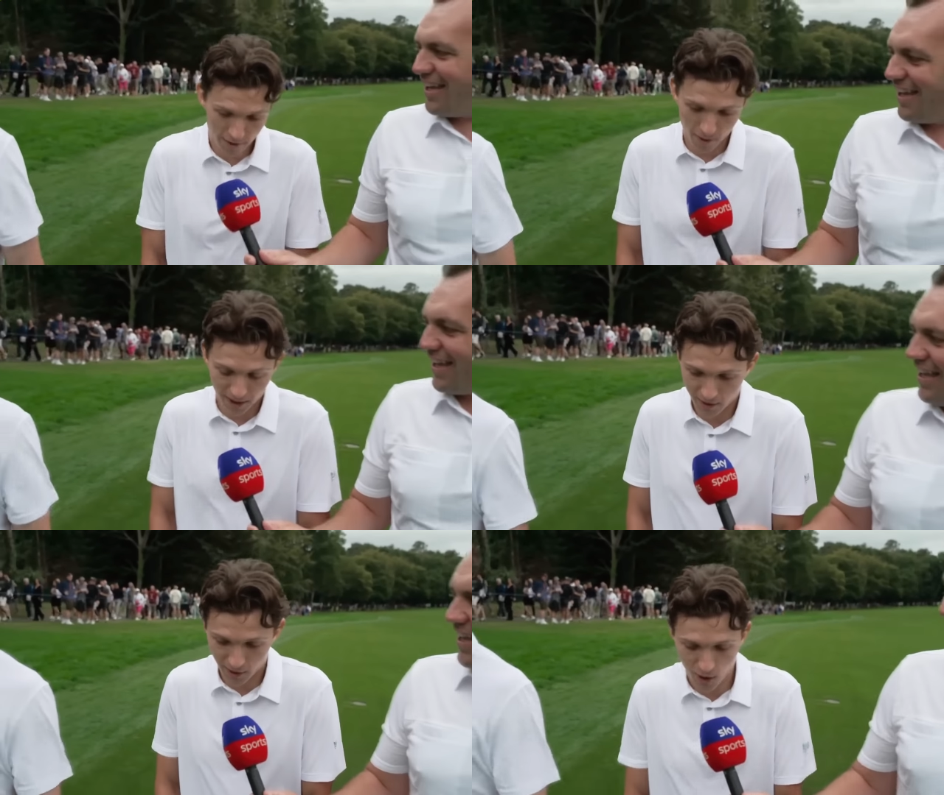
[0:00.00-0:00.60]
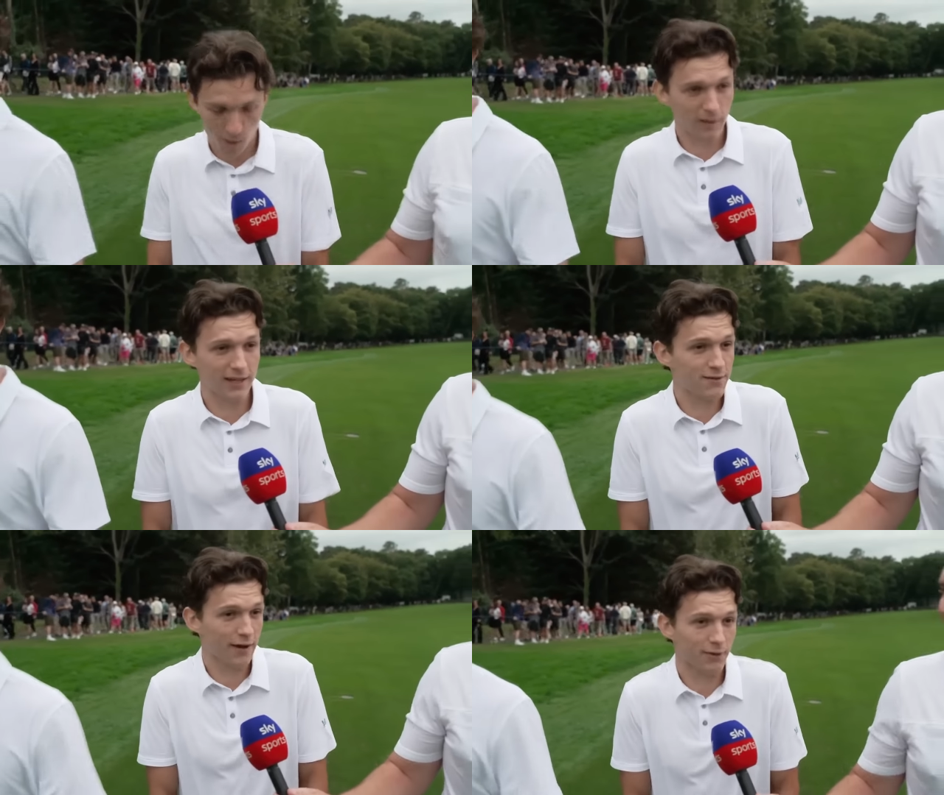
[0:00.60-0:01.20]
Speaker 1: him. I, I can't
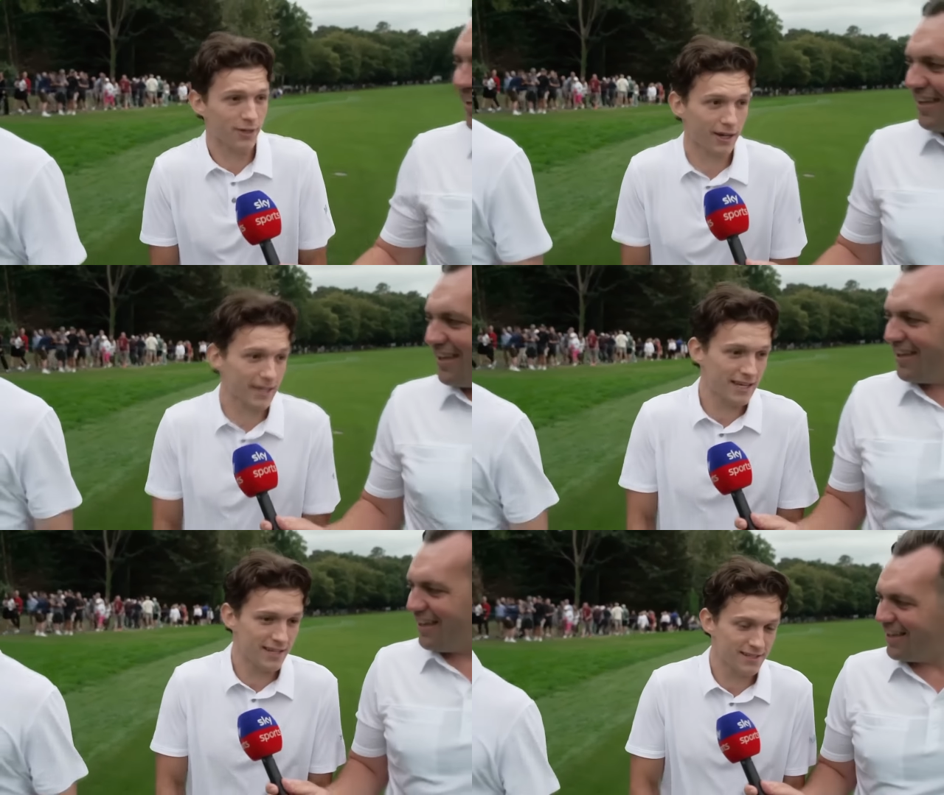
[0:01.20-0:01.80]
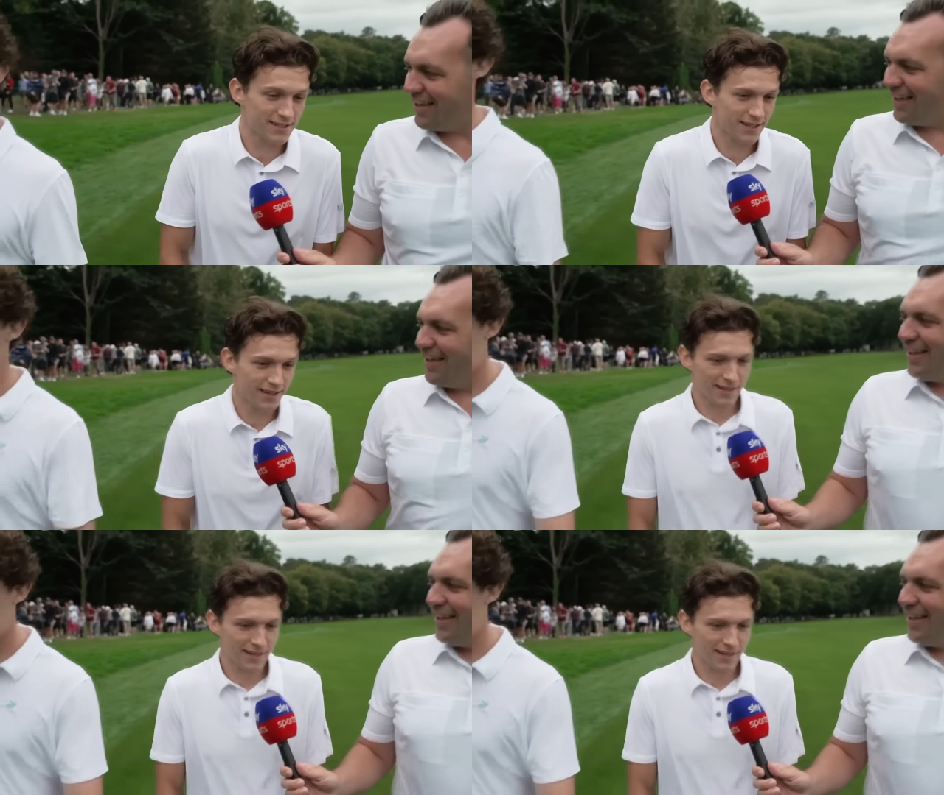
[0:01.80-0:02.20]
believe how young he is.